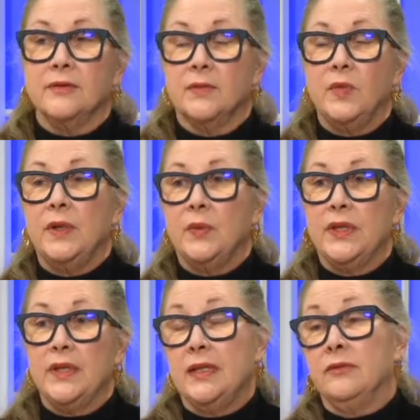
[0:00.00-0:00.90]

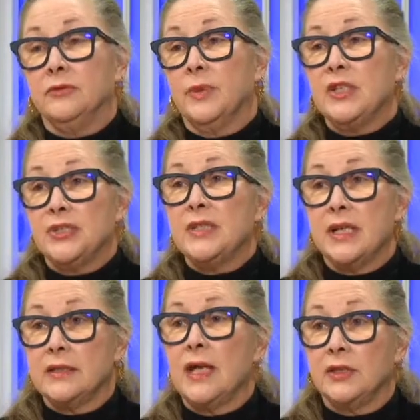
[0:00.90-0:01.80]
the information
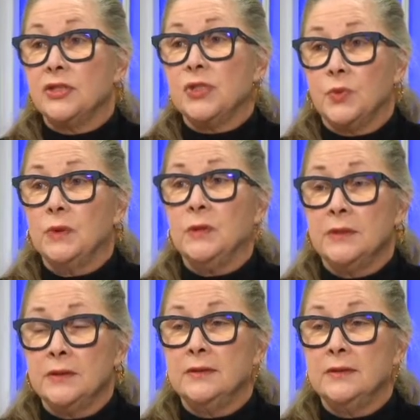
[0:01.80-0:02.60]
technology world.